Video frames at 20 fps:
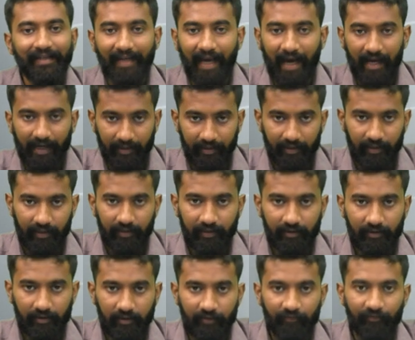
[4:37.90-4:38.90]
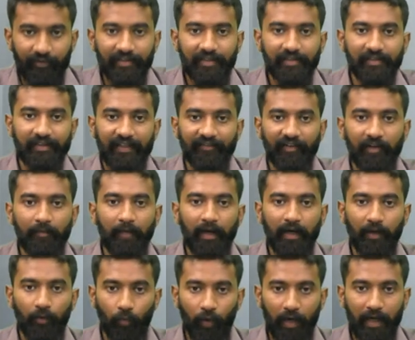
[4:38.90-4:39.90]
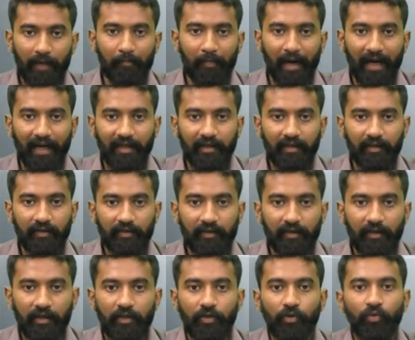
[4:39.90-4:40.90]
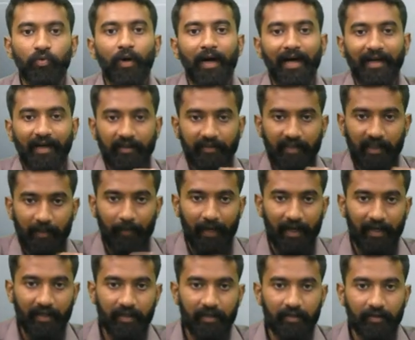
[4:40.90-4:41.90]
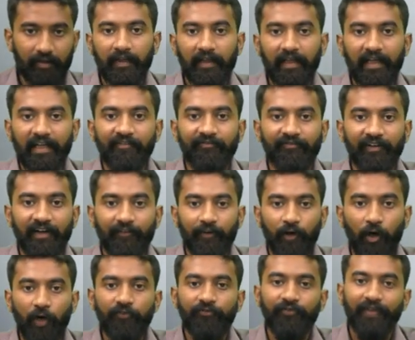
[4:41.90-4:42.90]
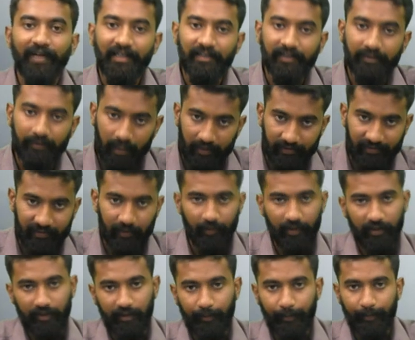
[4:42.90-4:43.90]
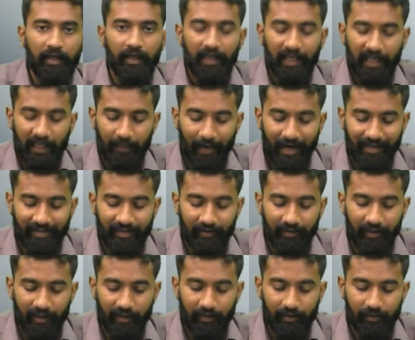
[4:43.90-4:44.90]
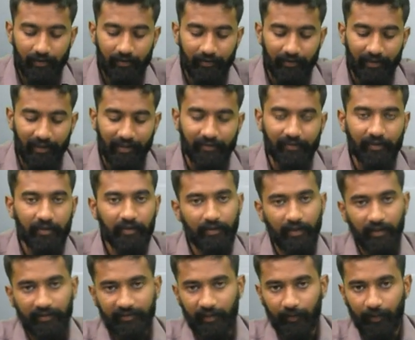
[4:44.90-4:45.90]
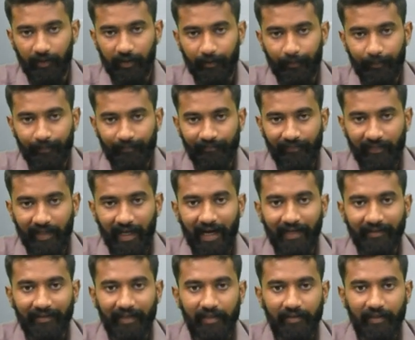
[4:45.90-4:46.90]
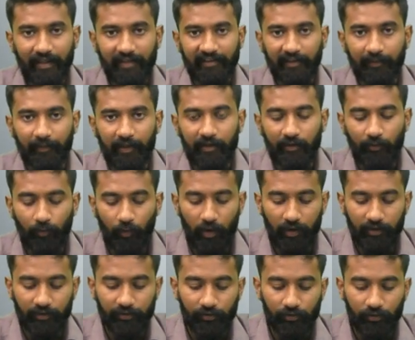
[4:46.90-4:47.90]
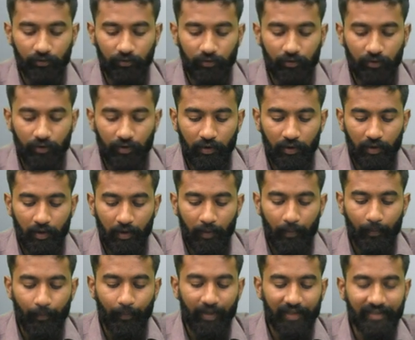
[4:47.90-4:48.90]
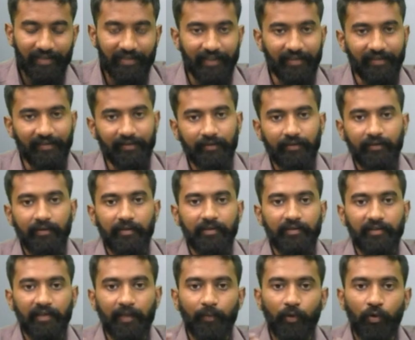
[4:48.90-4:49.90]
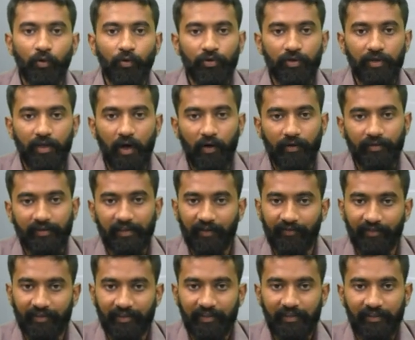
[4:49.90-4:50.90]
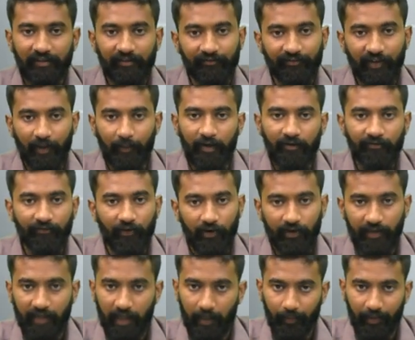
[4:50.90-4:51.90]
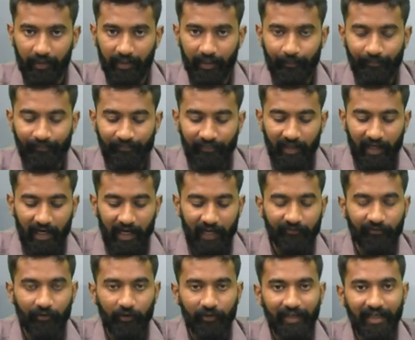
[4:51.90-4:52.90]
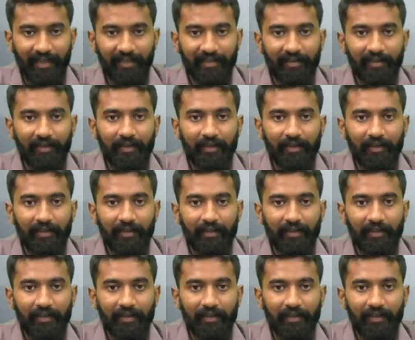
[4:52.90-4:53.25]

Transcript: guarantee which is given by one bank to another bank in favor of its customer. Imagine that there is a customer, and that customer wants to purchase some good or services from a foreign company, and for that